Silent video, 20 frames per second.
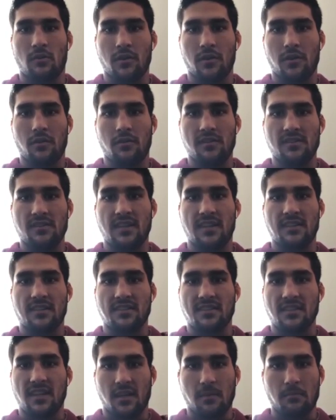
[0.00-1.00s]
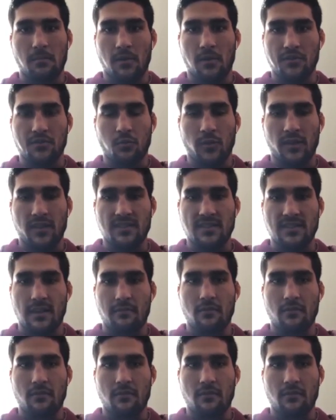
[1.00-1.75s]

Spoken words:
You know, he's got the second most wins ever.